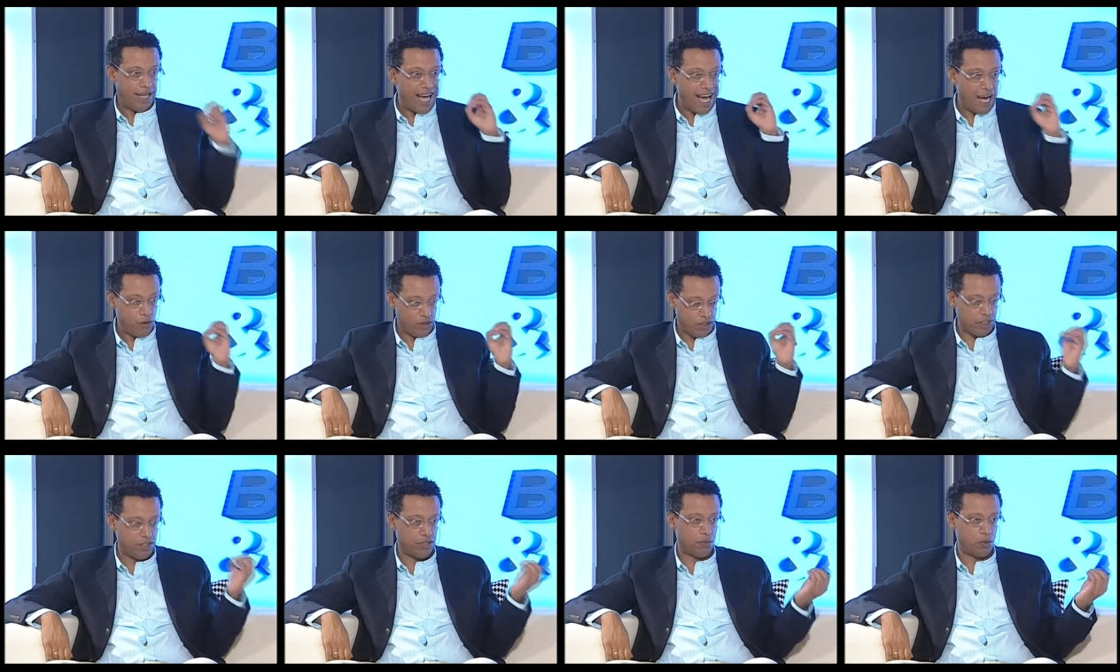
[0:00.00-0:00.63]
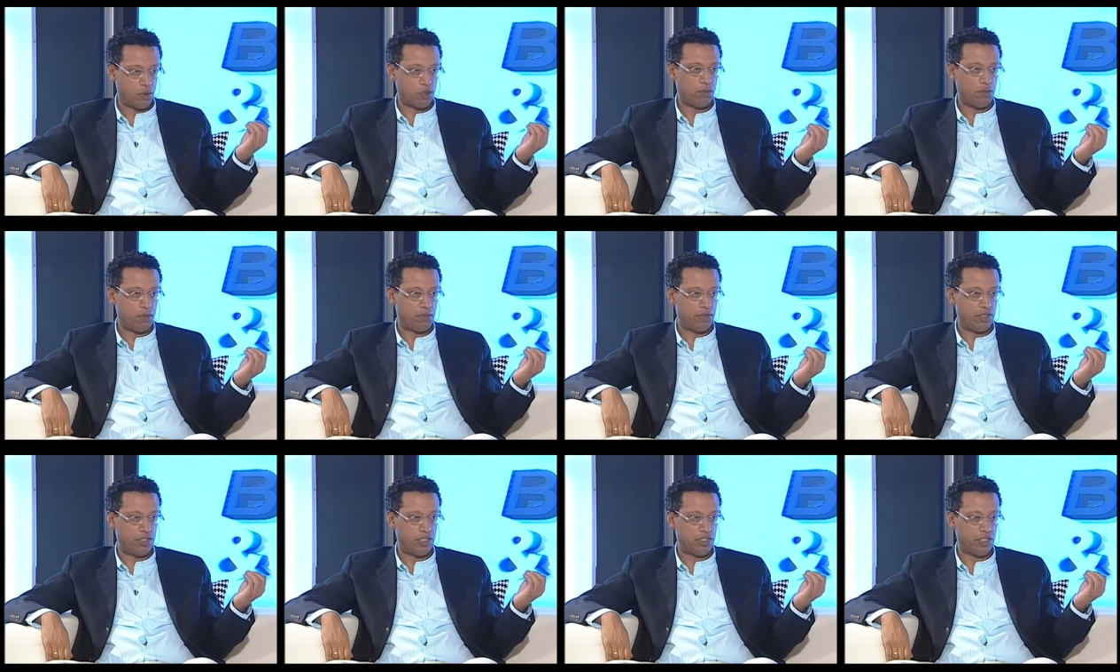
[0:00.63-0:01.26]
How is it supposed to be
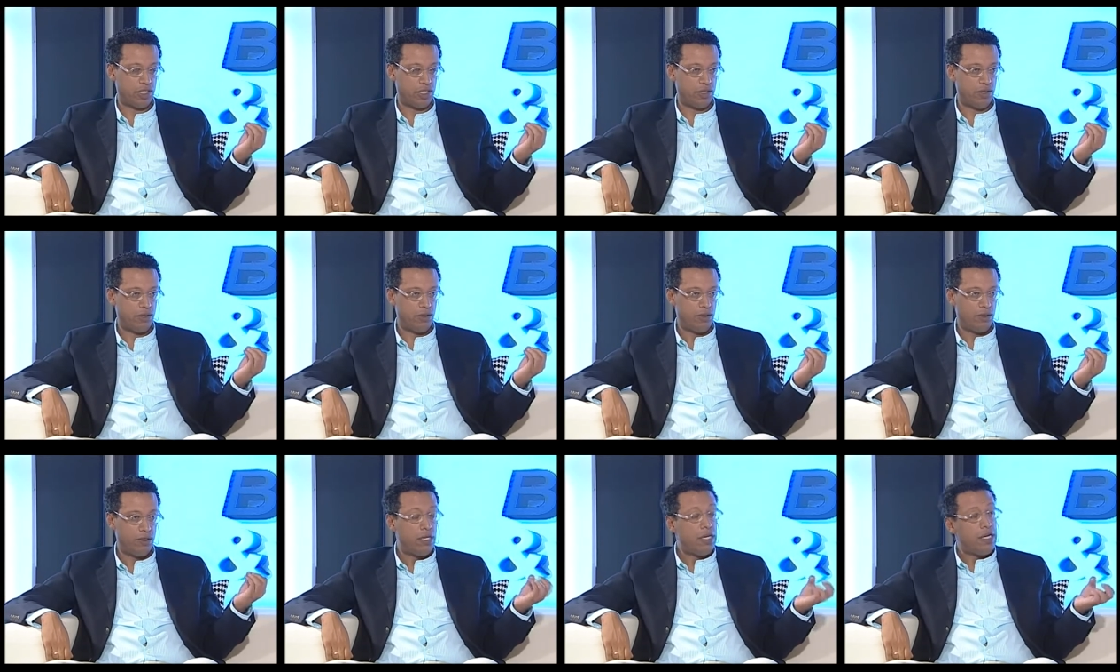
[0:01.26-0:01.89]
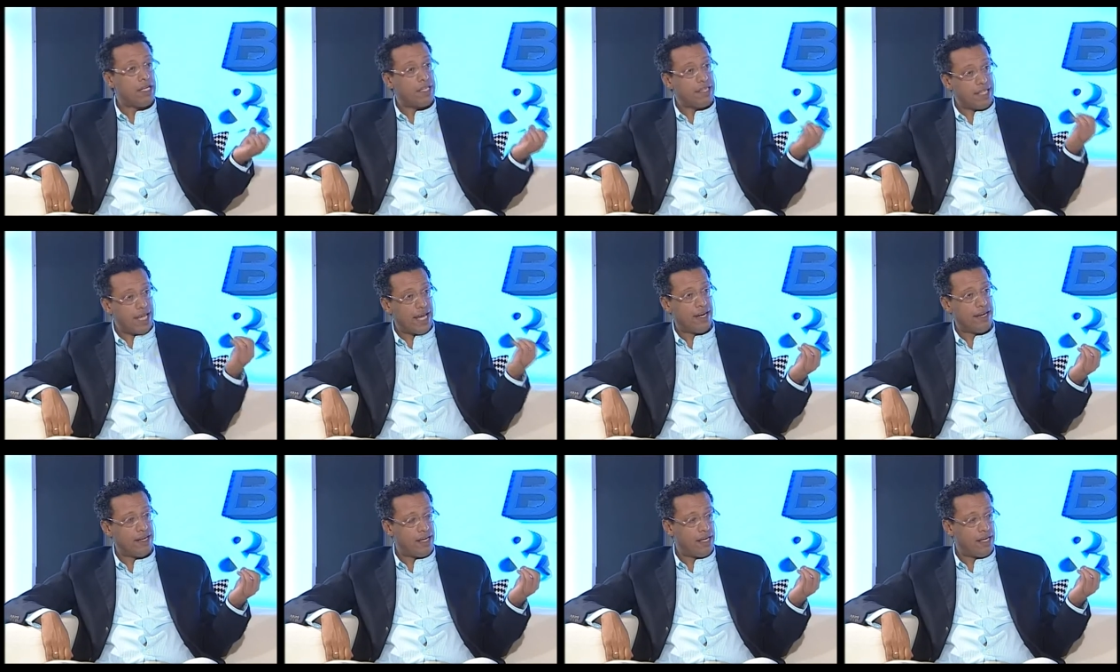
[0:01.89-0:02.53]
positioned? Then